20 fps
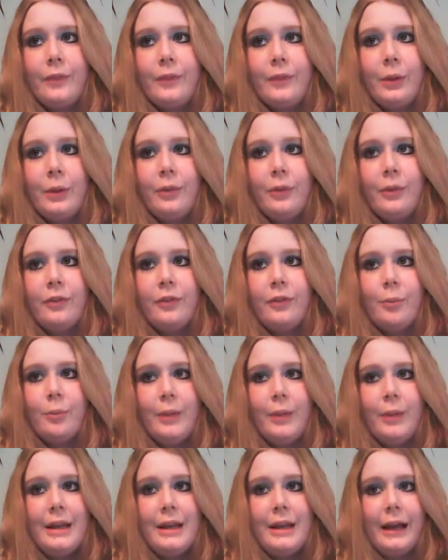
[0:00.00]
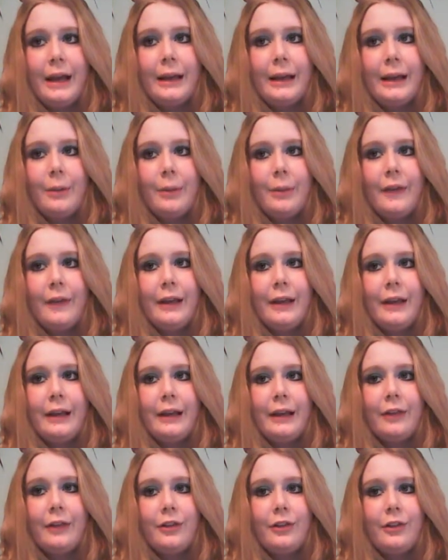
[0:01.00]
It was midnight by
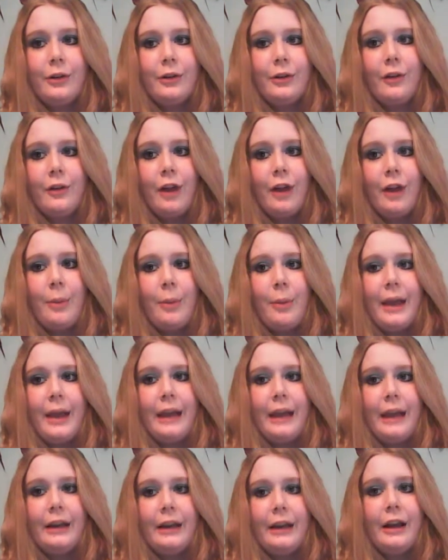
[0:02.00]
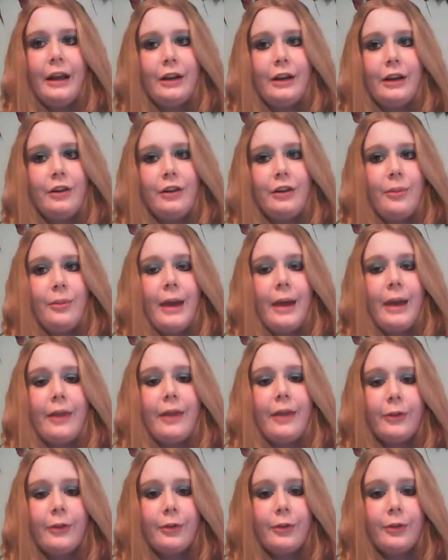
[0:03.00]
then. I was still in a lot of pain, and I couldn't use the
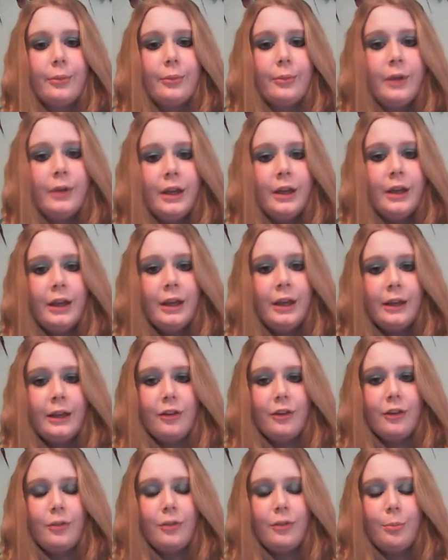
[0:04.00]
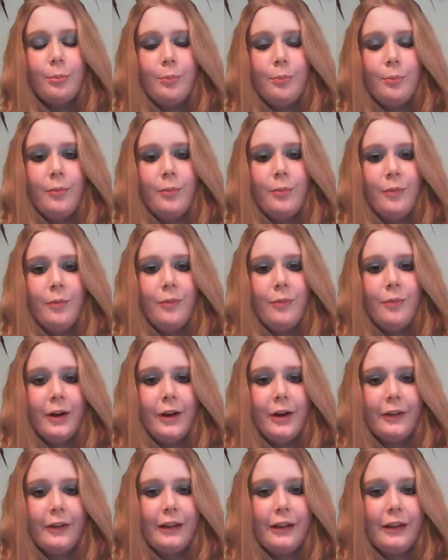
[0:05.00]
bathroom. Just
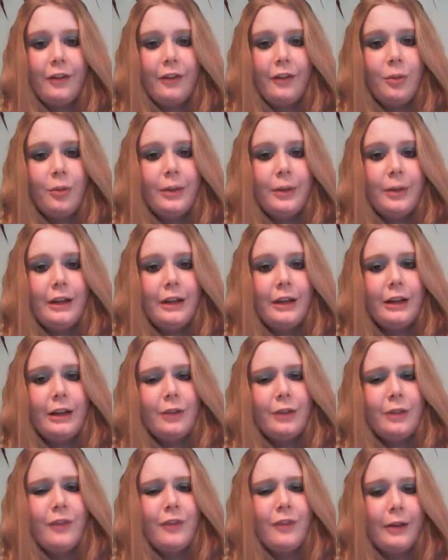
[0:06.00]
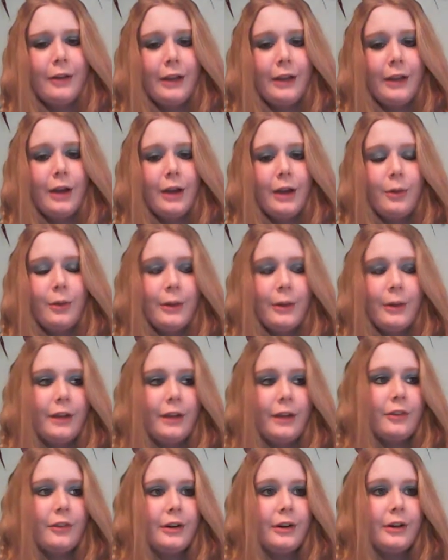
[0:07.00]
barely, a little bit, you know, could barely go or
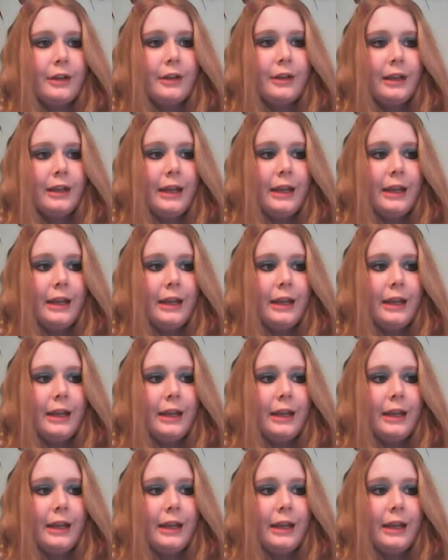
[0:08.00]
whatever.